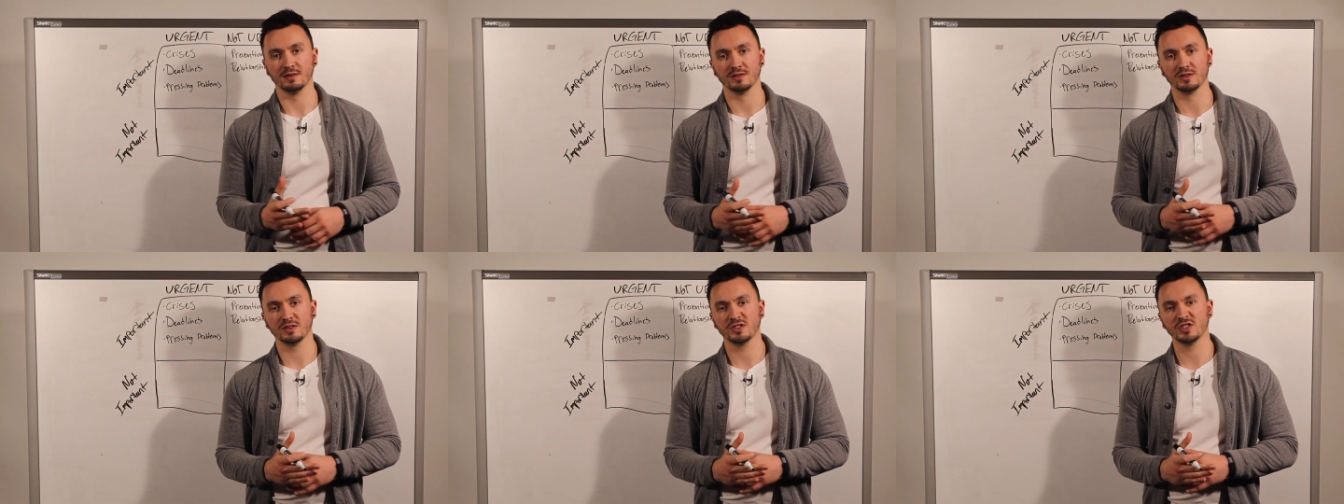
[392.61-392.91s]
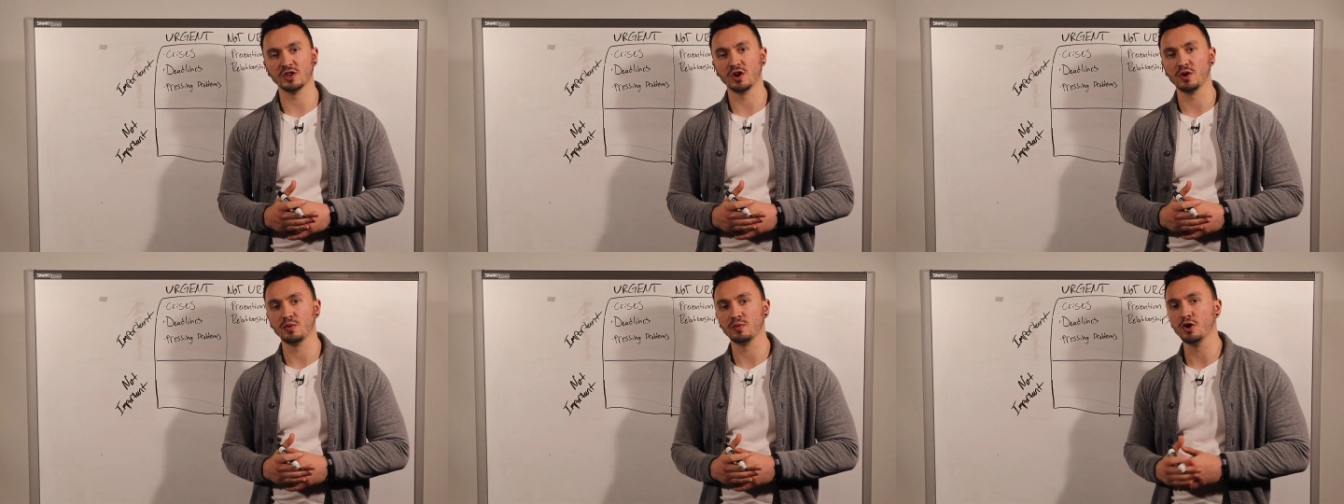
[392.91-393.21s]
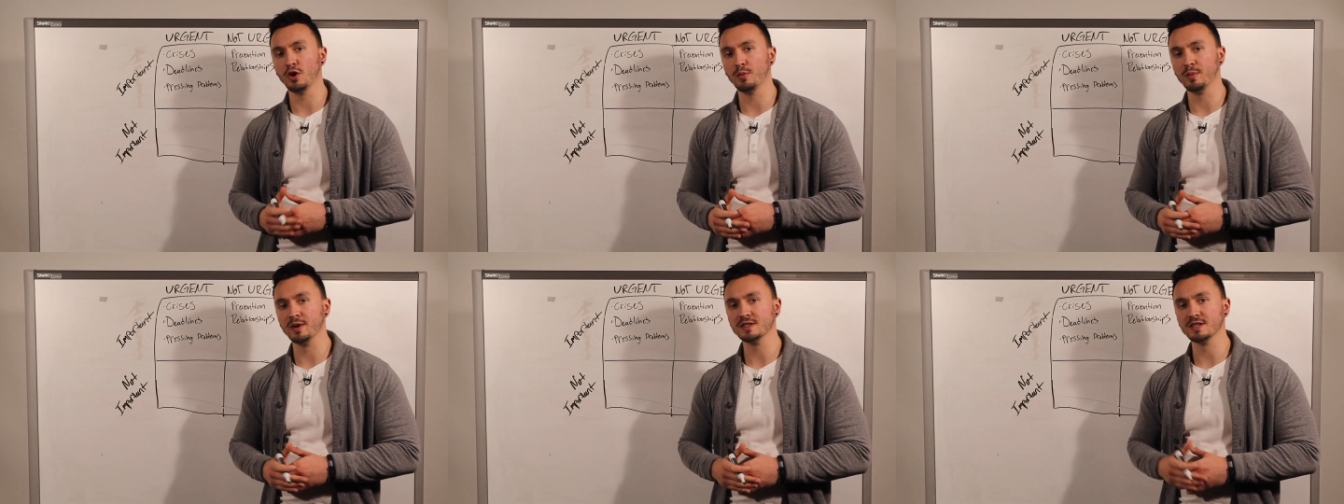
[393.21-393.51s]
So
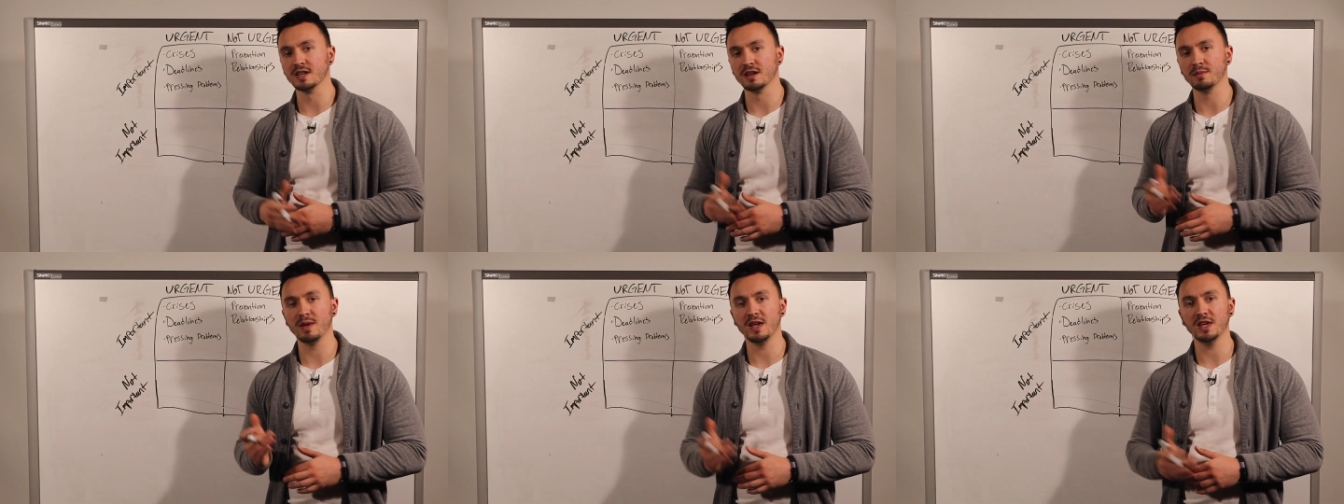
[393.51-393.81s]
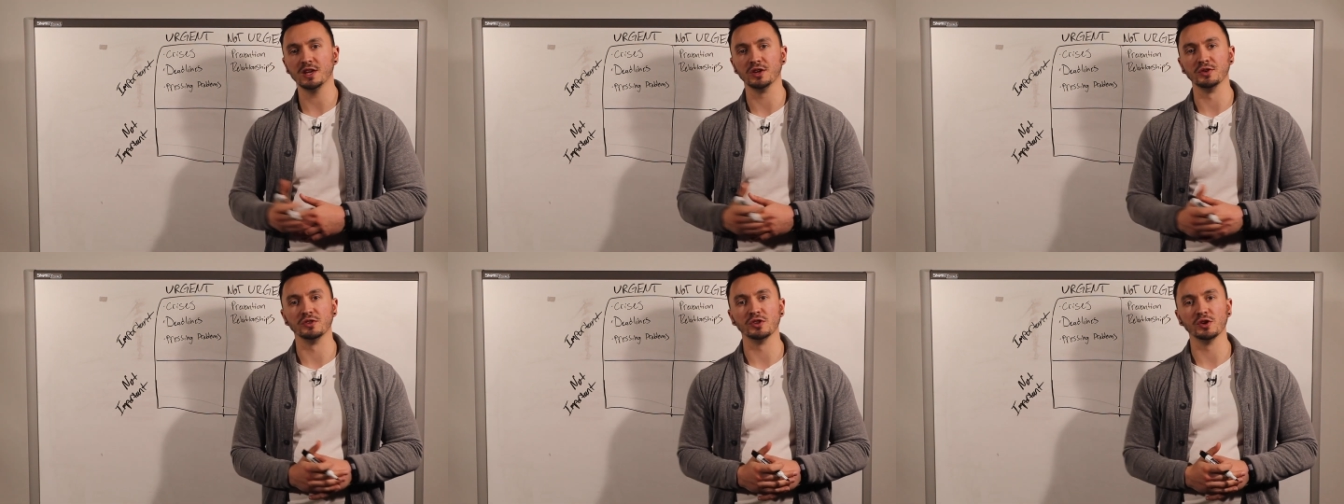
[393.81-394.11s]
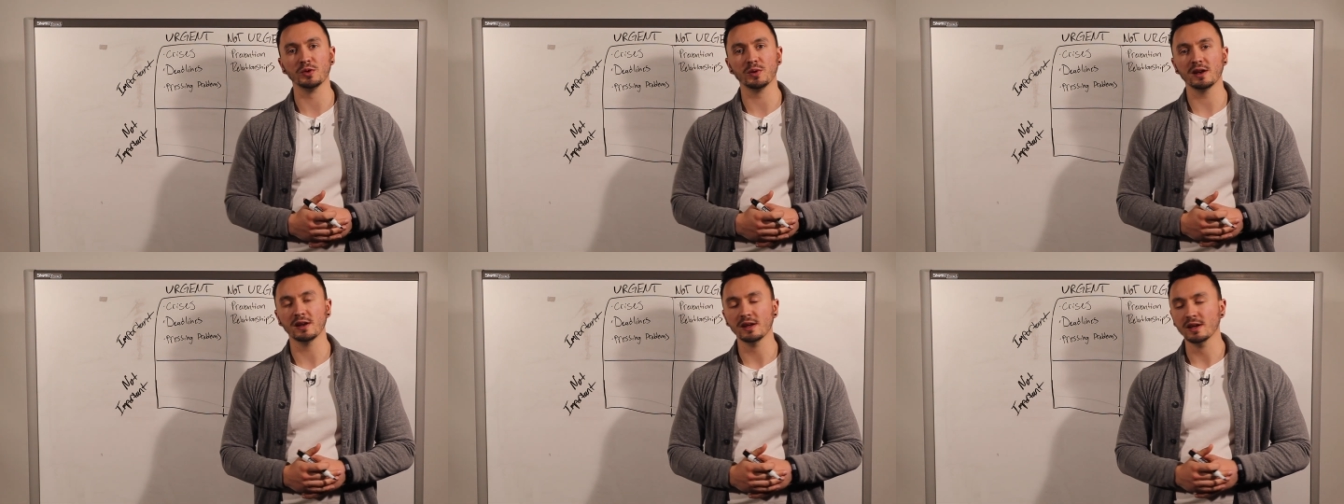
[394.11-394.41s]
nobody's going to make you
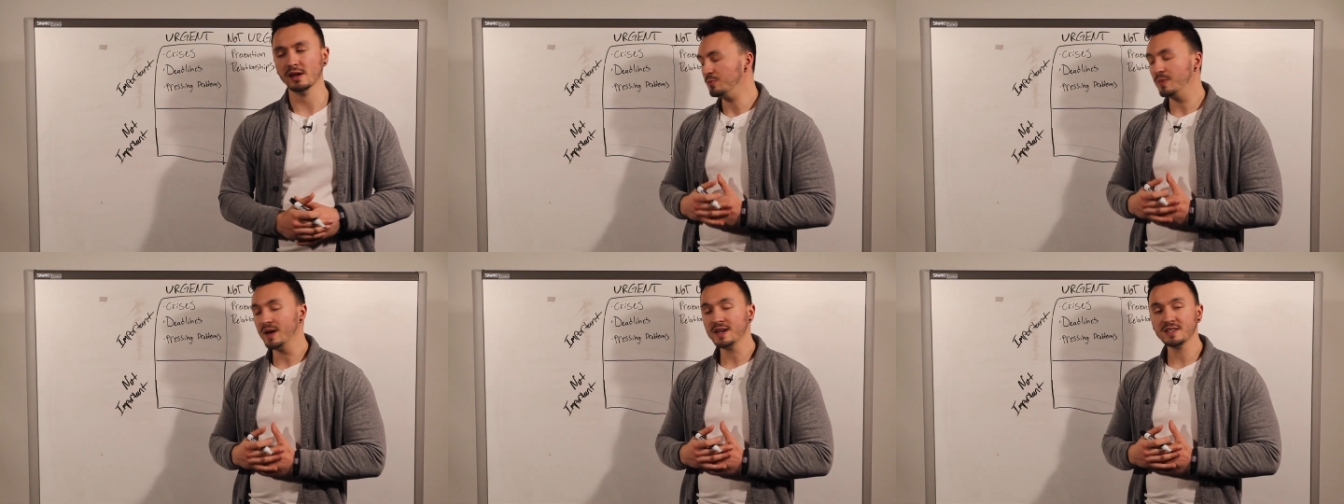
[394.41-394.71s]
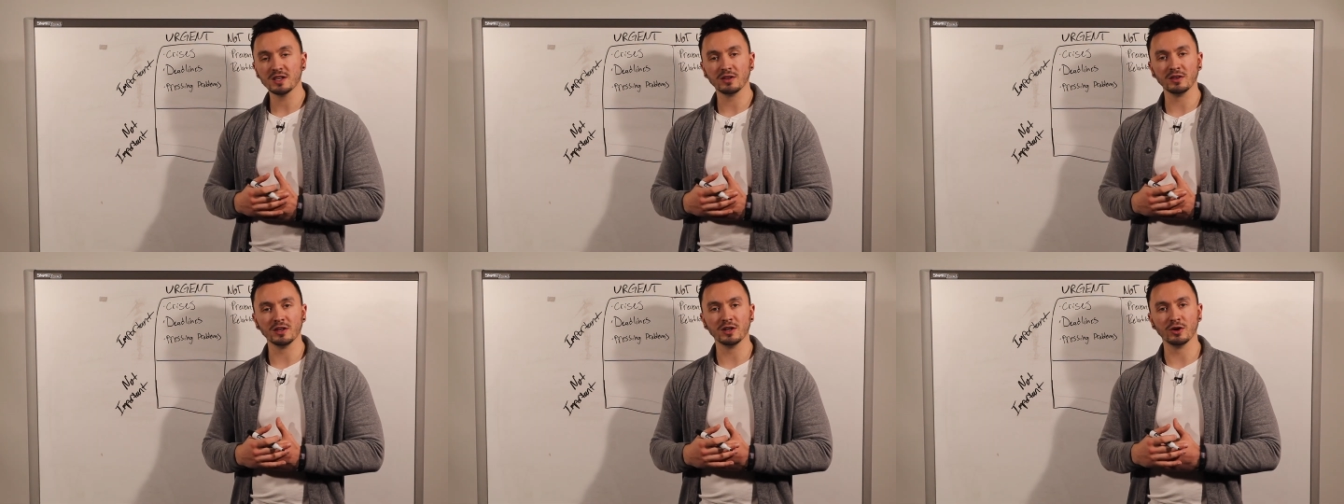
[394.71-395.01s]
do it. You basically